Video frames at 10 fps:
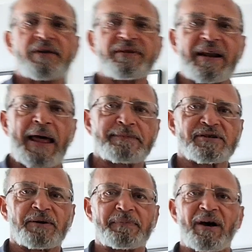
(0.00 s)
the
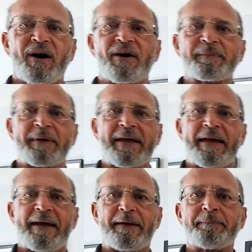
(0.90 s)
laptop behind me
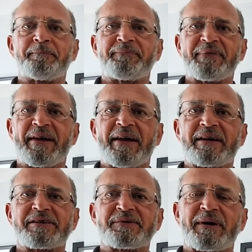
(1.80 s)
here, yeah,
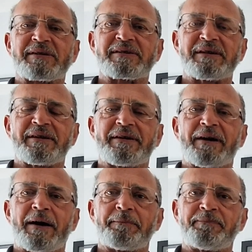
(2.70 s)
to actually
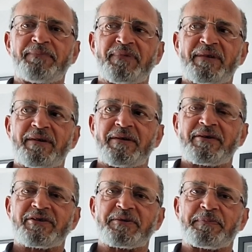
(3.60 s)

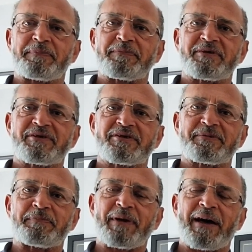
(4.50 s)
to
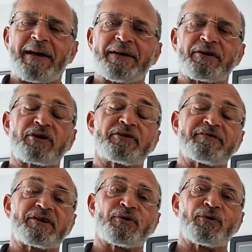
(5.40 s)
play, and I can
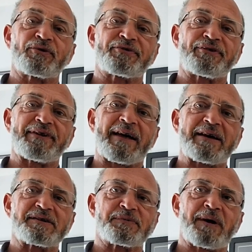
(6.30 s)
record through that
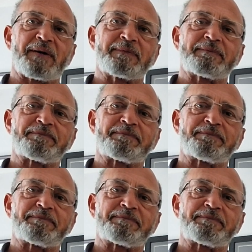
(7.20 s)
as well.